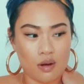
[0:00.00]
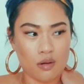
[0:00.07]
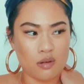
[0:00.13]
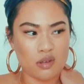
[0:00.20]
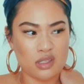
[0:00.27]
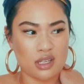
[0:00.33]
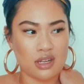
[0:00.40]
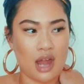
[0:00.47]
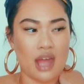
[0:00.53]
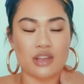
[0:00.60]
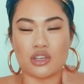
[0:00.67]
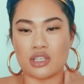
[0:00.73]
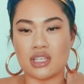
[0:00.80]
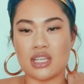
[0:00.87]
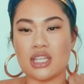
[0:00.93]
Also like
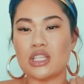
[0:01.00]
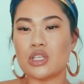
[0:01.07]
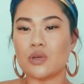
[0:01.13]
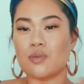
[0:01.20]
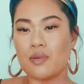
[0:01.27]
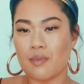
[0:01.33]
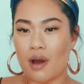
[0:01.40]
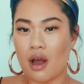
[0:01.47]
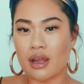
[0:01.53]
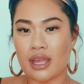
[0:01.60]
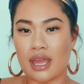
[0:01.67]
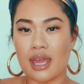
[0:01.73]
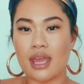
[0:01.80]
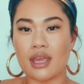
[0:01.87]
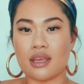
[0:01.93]
just to the
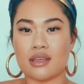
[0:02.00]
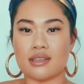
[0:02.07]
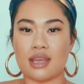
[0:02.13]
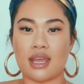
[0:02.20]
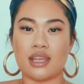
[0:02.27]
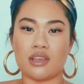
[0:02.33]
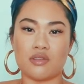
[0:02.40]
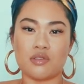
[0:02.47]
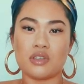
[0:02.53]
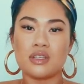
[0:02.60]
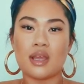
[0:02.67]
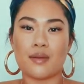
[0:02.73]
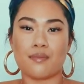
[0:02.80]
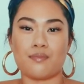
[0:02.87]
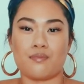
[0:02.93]
supermarket, cause like you just
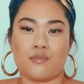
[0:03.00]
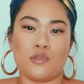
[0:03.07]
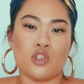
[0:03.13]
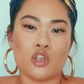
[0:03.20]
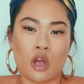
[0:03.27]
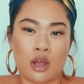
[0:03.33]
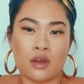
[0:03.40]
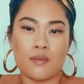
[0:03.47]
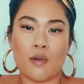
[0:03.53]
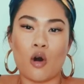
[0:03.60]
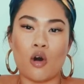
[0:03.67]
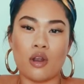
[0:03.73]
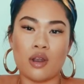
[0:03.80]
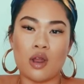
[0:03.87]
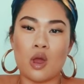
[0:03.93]
like chuck them
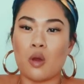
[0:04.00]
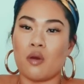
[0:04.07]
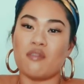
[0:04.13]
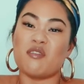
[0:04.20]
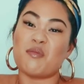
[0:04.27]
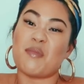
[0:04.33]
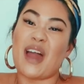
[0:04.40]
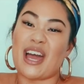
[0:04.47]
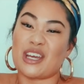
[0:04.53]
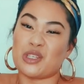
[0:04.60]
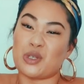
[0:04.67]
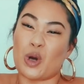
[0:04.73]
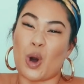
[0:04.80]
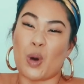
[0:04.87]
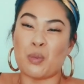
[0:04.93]
on with a black
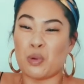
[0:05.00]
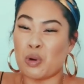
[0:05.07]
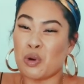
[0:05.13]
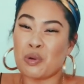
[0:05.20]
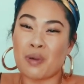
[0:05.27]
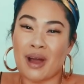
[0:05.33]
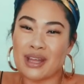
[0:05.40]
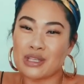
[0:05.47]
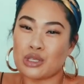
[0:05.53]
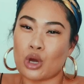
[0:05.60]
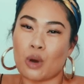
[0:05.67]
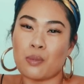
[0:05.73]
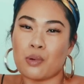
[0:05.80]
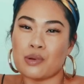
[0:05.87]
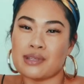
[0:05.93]
top or white
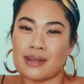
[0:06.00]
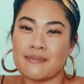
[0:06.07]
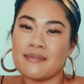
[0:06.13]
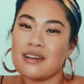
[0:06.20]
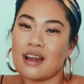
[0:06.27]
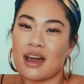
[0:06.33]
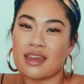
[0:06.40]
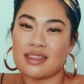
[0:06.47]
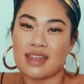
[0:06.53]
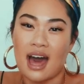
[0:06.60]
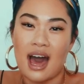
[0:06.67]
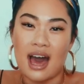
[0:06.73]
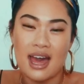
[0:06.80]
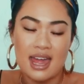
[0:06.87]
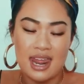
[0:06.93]
top or something like
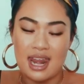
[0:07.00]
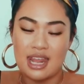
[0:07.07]
that.